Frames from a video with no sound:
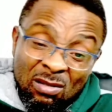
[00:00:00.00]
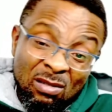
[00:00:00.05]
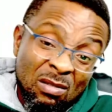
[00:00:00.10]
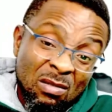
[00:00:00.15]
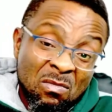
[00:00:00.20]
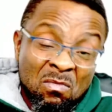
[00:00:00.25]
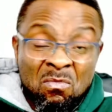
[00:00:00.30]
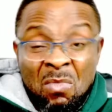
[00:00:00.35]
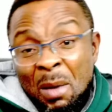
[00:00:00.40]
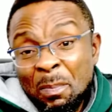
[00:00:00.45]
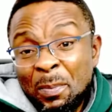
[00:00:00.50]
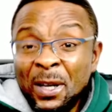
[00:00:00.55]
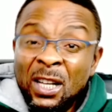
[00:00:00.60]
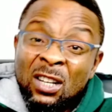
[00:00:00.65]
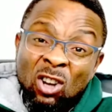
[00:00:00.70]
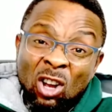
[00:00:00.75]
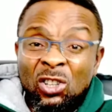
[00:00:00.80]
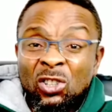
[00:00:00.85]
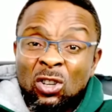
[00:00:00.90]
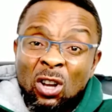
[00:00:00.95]
maybe
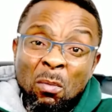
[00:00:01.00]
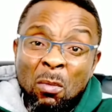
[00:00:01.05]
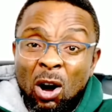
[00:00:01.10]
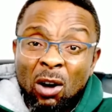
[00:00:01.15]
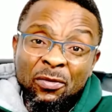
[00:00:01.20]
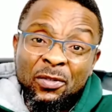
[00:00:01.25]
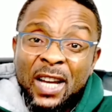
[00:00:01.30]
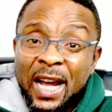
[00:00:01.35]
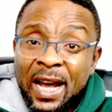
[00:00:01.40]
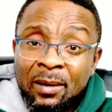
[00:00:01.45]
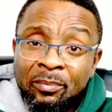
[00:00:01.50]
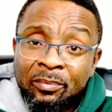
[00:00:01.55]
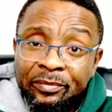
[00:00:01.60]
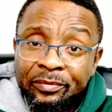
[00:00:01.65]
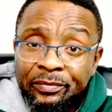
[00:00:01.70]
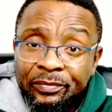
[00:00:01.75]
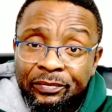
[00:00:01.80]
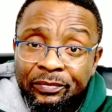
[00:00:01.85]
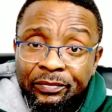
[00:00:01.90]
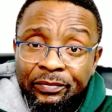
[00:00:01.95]
not some of them,
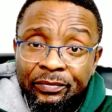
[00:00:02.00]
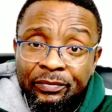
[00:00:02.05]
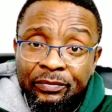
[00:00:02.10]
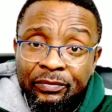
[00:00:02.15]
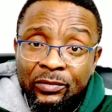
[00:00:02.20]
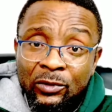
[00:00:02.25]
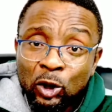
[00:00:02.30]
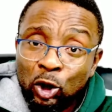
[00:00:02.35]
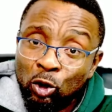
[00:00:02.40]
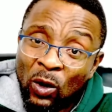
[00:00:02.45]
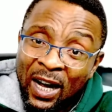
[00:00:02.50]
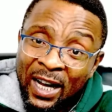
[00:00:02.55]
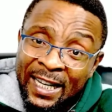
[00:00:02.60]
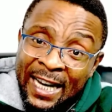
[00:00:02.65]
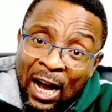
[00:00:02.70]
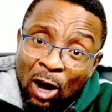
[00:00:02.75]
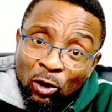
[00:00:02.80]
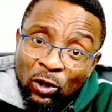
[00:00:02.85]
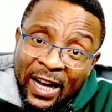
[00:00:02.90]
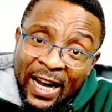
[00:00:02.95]
you are
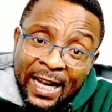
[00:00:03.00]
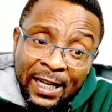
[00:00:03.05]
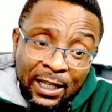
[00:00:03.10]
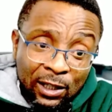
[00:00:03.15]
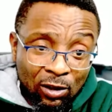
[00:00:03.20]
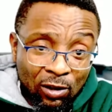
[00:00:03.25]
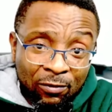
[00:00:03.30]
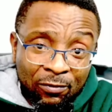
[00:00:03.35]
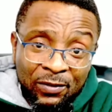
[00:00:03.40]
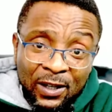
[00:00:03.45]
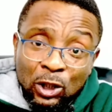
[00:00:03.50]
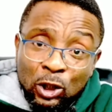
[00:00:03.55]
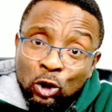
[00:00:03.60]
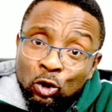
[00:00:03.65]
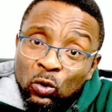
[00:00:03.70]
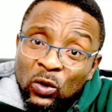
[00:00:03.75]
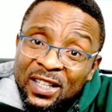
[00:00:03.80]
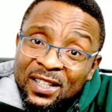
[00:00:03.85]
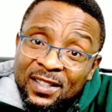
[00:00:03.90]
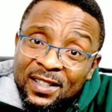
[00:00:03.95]
now kind of
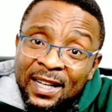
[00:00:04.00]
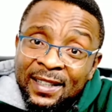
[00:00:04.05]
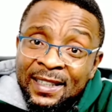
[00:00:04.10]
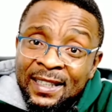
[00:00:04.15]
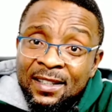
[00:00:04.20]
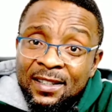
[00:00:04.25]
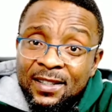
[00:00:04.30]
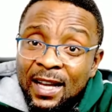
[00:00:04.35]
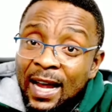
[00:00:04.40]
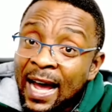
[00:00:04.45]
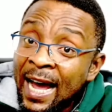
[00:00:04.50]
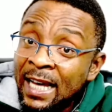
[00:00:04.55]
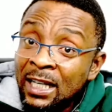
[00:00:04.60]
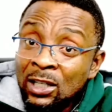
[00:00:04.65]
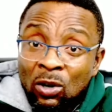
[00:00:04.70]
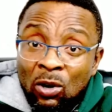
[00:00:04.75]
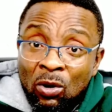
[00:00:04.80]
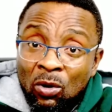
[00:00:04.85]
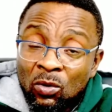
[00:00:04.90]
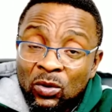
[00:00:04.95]
twisted inside. I
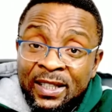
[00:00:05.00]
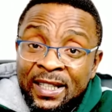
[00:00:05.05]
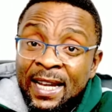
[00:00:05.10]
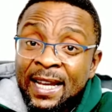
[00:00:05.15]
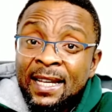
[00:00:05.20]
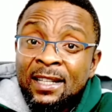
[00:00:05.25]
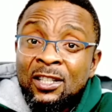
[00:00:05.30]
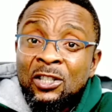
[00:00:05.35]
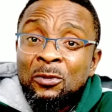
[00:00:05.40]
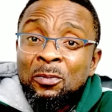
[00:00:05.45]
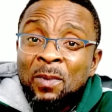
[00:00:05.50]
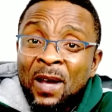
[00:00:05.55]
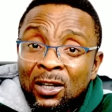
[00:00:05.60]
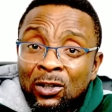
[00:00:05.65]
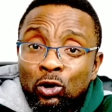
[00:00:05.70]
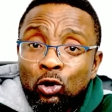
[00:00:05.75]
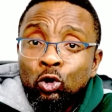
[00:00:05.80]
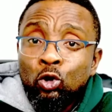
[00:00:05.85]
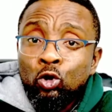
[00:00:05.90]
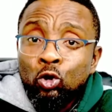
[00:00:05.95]
know they spend
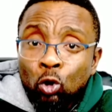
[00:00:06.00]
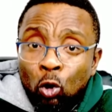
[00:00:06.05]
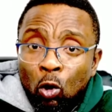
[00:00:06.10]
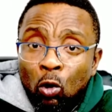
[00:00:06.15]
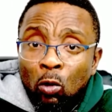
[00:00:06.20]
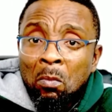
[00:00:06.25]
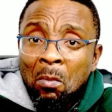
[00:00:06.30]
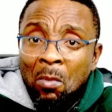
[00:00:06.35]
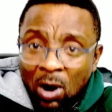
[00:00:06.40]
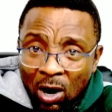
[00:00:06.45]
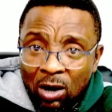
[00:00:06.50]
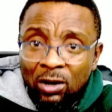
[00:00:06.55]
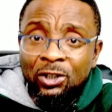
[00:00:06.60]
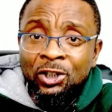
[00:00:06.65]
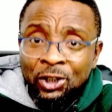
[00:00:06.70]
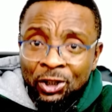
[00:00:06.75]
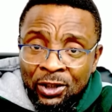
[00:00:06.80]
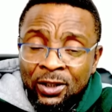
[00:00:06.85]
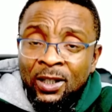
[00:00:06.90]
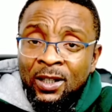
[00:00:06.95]
so
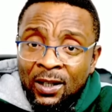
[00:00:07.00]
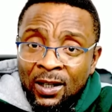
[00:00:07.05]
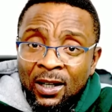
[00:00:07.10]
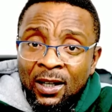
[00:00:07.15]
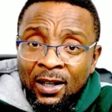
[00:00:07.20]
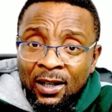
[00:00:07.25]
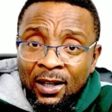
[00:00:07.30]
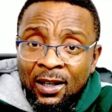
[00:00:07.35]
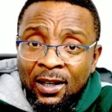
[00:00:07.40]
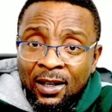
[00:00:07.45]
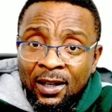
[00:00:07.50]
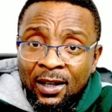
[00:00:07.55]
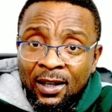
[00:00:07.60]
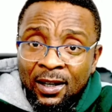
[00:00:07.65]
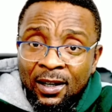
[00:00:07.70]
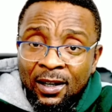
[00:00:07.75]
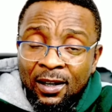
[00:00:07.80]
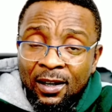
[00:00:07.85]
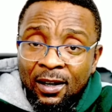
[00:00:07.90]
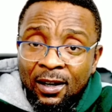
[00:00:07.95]
much
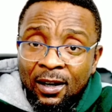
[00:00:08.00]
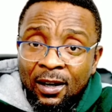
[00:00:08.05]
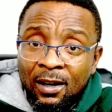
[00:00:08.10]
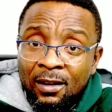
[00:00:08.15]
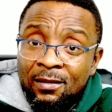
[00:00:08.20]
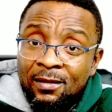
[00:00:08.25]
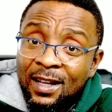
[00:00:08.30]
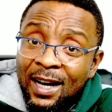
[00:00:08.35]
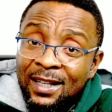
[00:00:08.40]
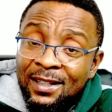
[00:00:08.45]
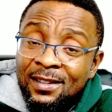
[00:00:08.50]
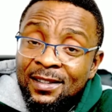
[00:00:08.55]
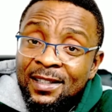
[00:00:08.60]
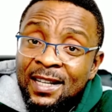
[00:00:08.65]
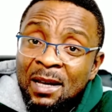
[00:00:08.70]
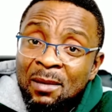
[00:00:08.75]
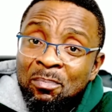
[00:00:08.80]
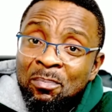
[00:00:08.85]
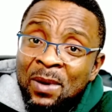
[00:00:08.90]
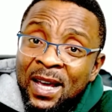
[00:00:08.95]
that they
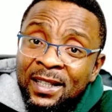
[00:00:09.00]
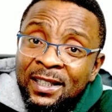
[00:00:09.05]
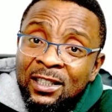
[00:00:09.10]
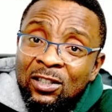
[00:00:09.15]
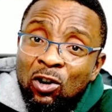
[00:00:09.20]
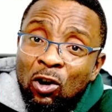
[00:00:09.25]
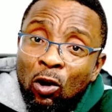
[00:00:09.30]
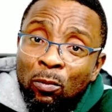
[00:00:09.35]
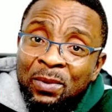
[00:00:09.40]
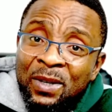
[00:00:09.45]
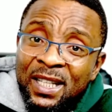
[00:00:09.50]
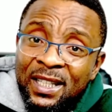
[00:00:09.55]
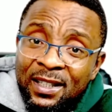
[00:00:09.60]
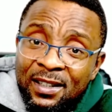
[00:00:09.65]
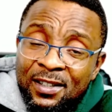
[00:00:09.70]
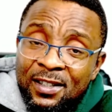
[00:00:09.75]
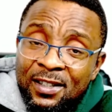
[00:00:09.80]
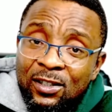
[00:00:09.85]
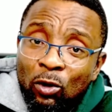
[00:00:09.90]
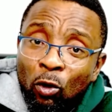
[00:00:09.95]
paid
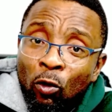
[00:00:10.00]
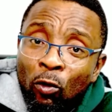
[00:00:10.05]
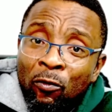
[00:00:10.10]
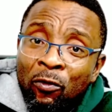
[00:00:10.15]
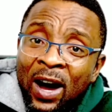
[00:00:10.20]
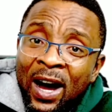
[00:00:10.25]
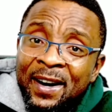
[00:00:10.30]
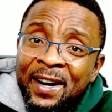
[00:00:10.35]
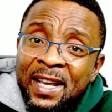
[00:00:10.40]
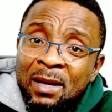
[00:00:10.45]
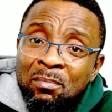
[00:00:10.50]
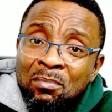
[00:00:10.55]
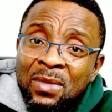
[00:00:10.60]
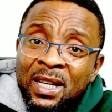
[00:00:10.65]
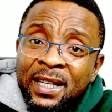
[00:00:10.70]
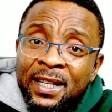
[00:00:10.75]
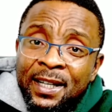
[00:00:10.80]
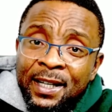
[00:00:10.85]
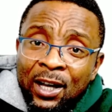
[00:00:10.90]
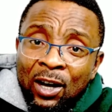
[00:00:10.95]
lobbyists over $1
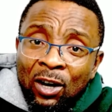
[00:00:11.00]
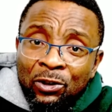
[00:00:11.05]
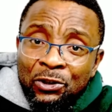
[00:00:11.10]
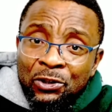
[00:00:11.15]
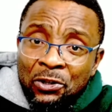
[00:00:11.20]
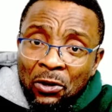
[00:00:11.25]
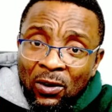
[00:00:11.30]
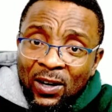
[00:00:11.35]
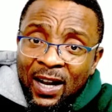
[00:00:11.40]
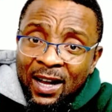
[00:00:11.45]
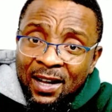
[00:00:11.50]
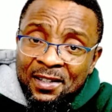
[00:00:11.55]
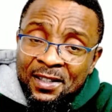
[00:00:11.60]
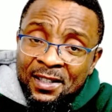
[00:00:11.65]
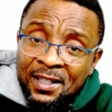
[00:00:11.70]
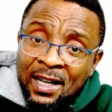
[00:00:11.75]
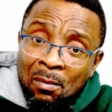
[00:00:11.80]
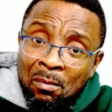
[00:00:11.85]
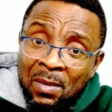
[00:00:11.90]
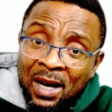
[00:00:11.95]
million in
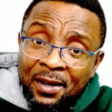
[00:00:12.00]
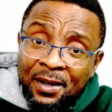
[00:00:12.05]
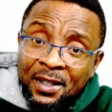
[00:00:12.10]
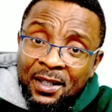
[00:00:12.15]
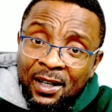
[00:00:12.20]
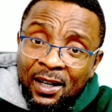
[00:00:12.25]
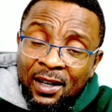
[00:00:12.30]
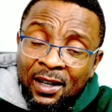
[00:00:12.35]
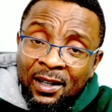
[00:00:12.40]
America